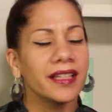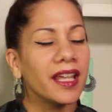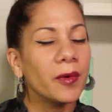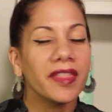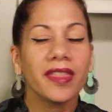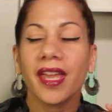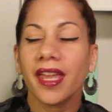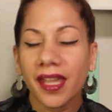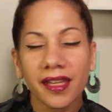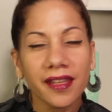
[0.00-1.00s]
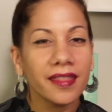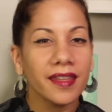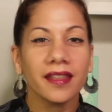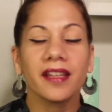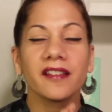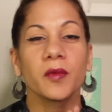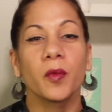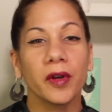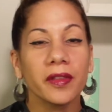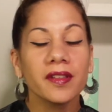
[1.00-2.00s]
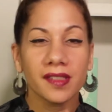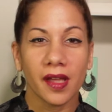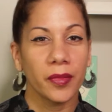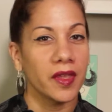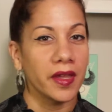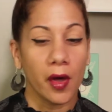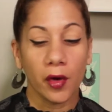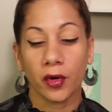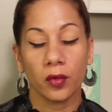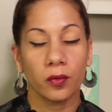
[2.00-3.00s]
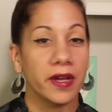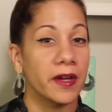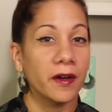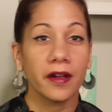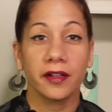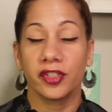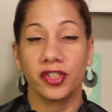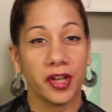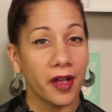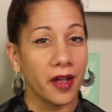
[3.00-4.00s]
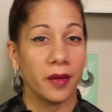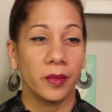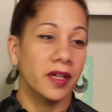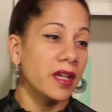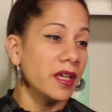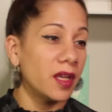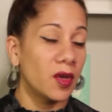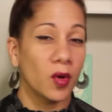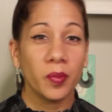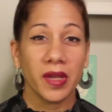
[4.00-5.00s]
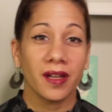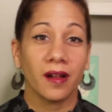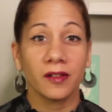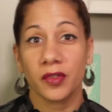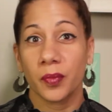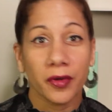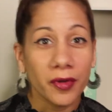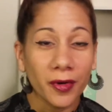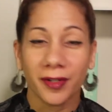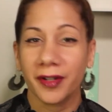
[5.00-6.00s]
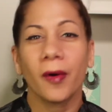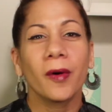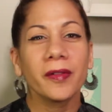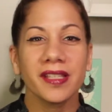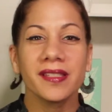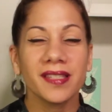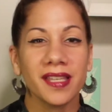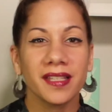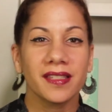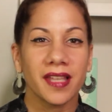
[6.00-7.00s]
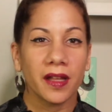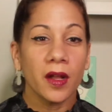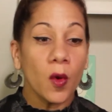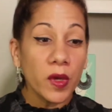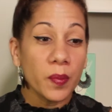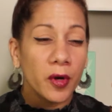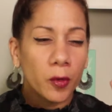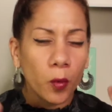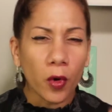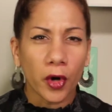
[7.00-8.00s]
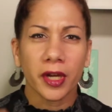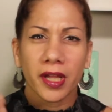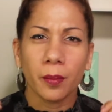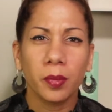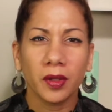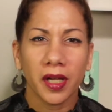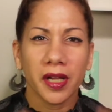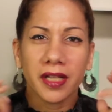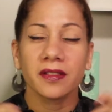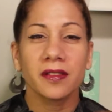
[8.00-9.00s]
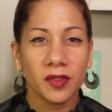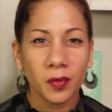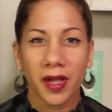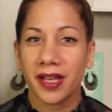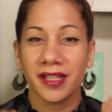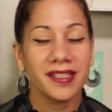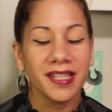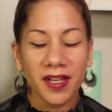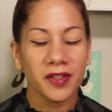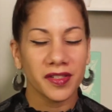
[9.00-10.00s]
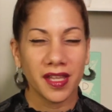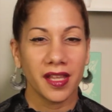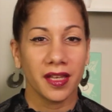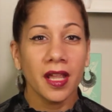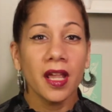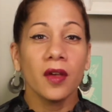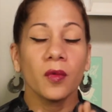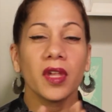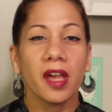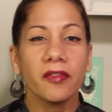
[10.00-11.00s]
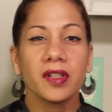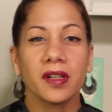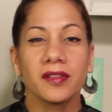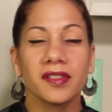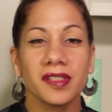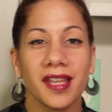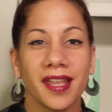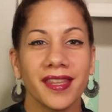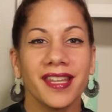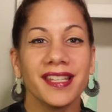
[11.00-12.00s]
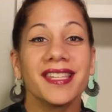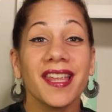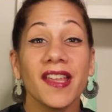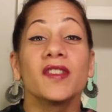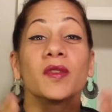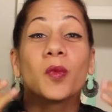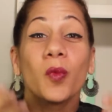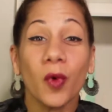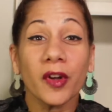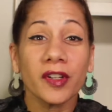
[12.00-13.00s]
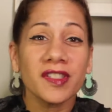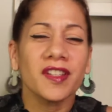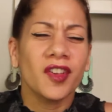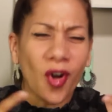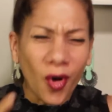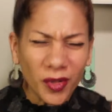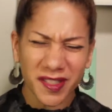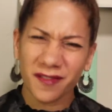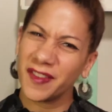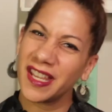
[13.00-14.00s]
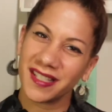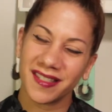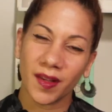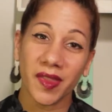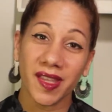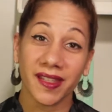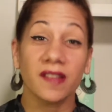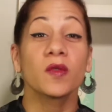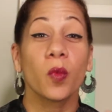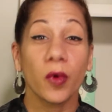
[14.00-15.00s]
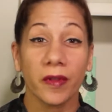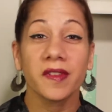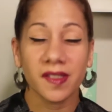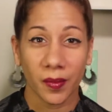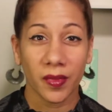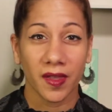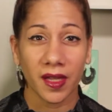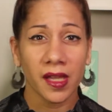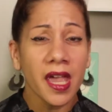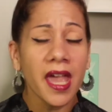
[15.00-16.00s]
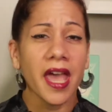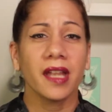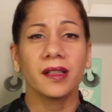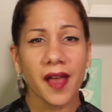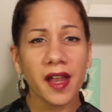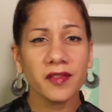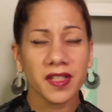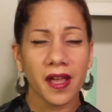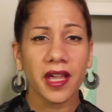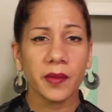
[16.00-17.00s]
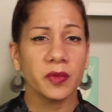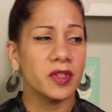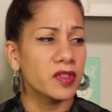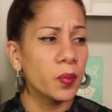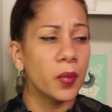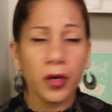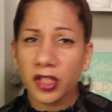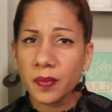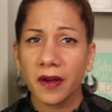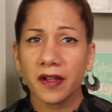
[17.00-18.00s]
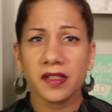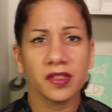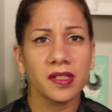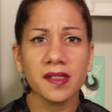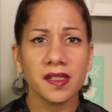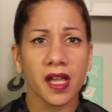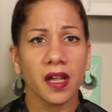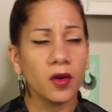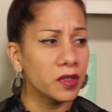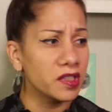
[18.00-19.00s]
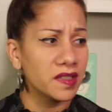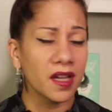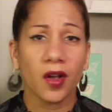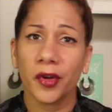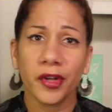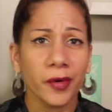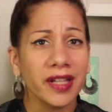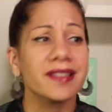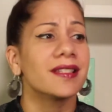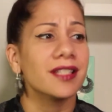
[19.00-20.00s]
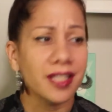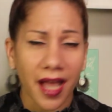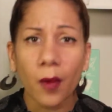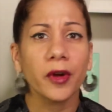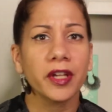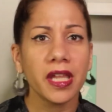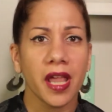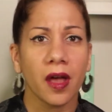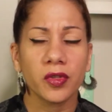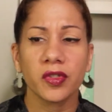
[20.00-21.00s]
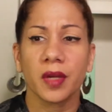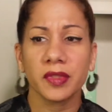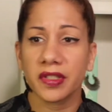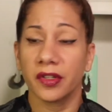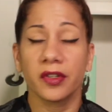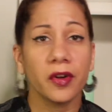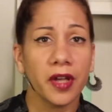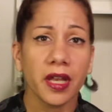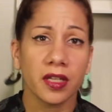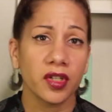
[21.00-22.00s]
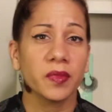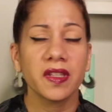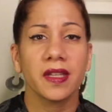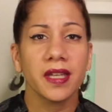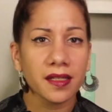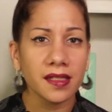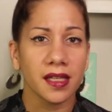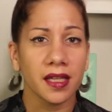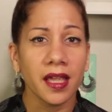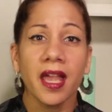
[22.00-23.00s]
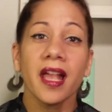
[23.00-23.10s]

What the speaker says: Like with anything that is worth something, a career, a job, being an entrepreneur, all these things that we put work and blood and sweat and tears in, we have to understand that it takes work to cultivate something that's worth something. And a lot of times we just push marriage to the side, or we're just like, oh, you know what, it's not working out, so I'm just going to go ahead and jump to the next thing.